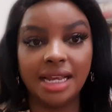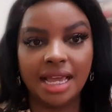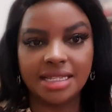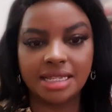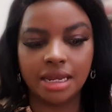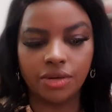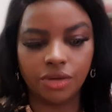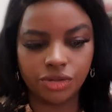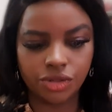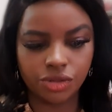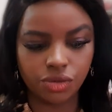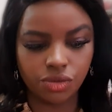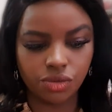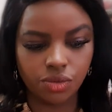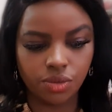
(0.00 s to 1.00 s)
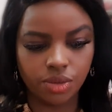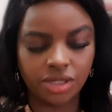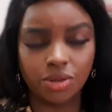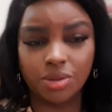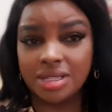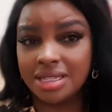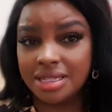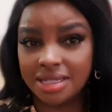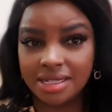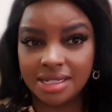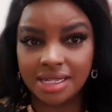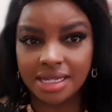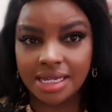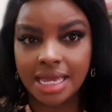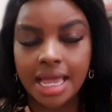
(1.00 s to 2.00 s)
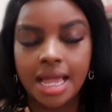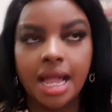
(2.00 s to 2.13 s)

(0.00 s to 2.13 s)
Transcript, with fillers: has a lot to do with toxicity,